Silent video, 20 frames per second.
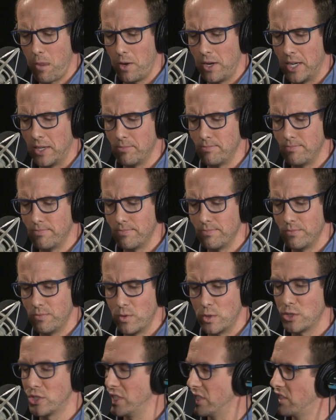
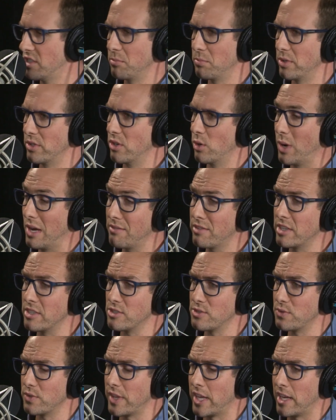there's just simply no
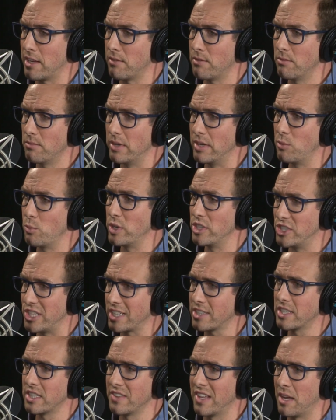evidence for that. And
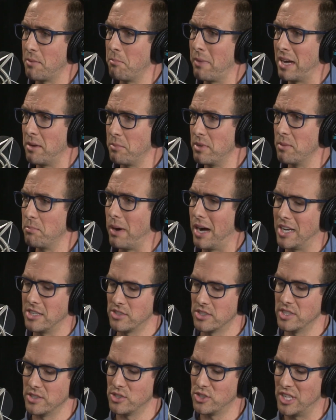rejecting that might be a
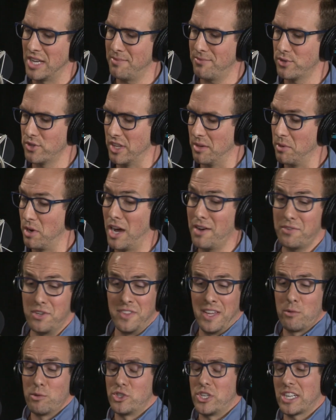positive step for them. And
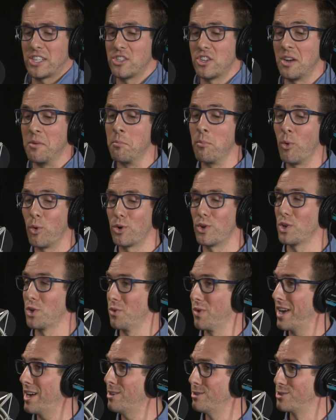often they reject it on moral
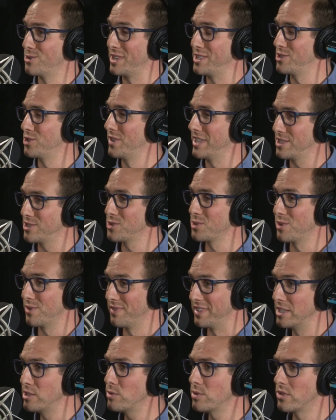grounds, right? So that's sort
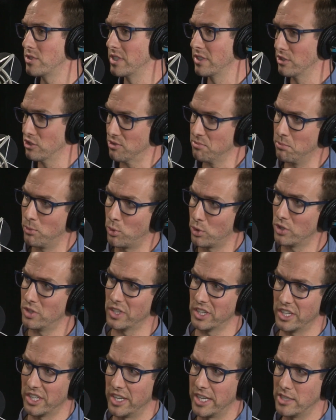of interesting. There's a
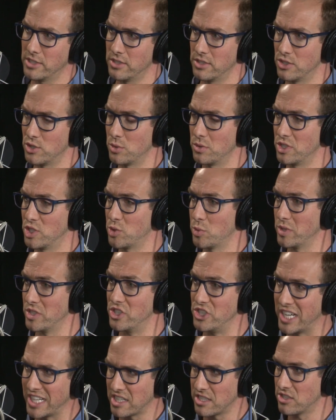moral inclination to
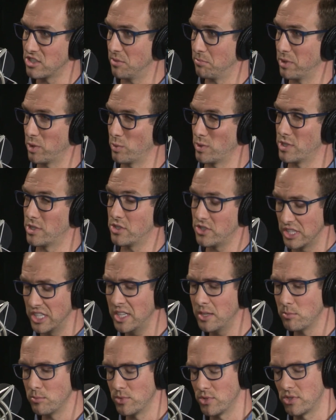reject something which
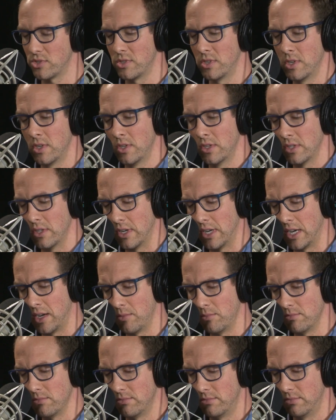seems,
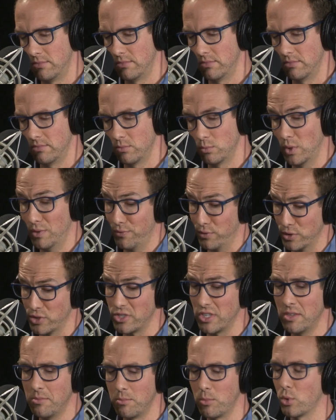for
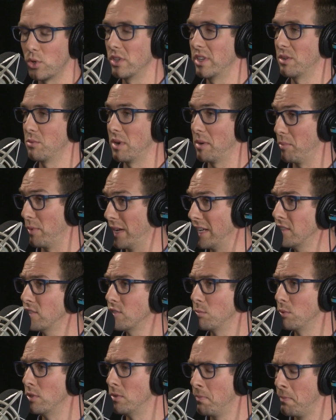some, morally
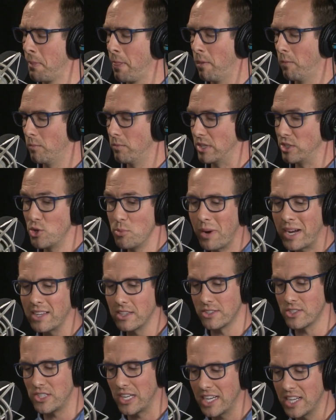reprehensible. And you
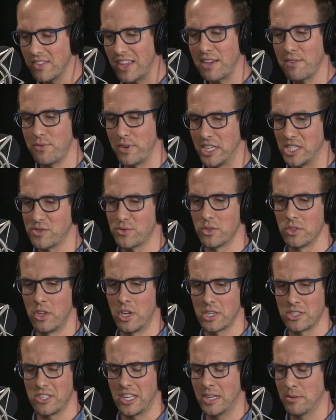might stay in that phase for a
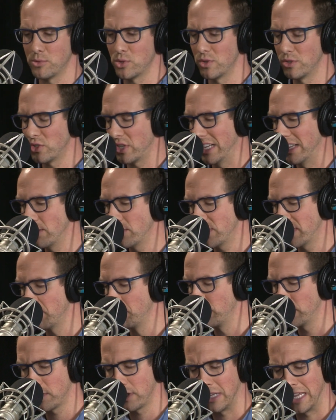long time. So there's an
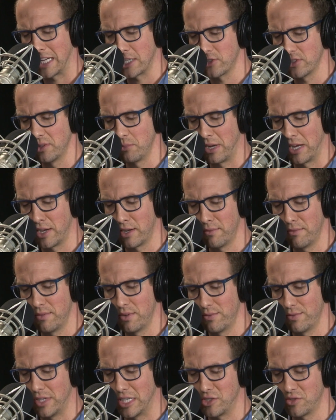interesting book, actually, by a
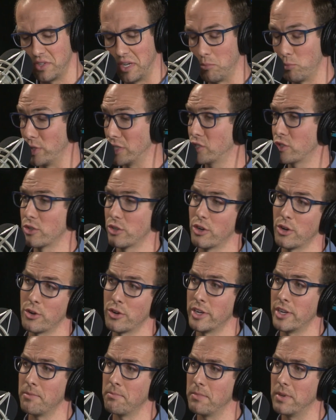philosopher named Richard
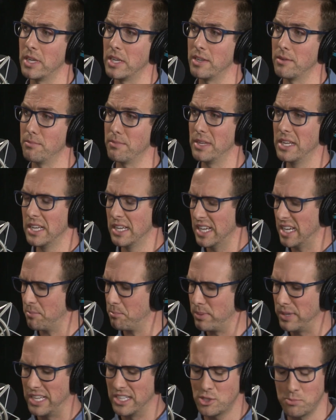Kearney. And
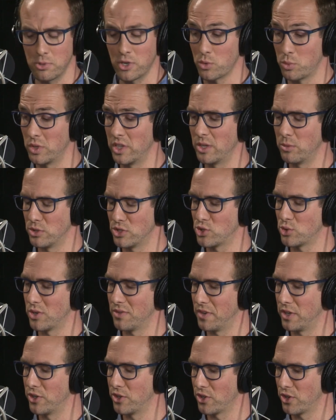his book really was
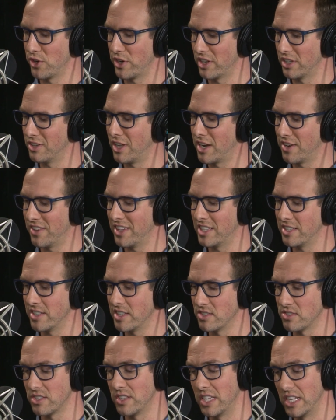sort of undergirding a lot of the
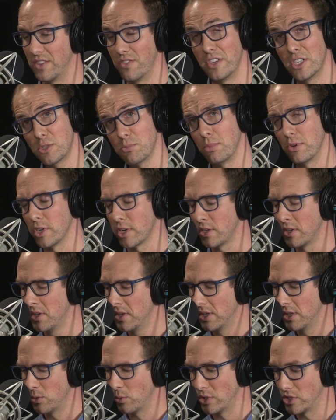ideas in this book,
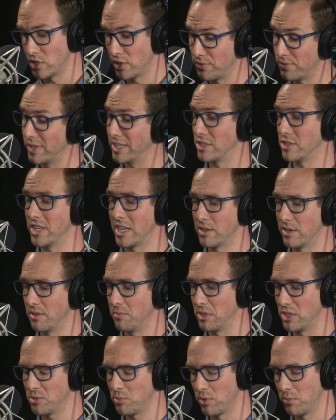which are fleshed out
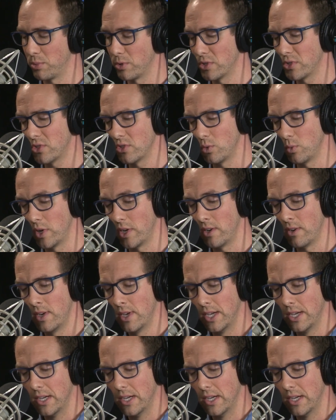in a much more personal way.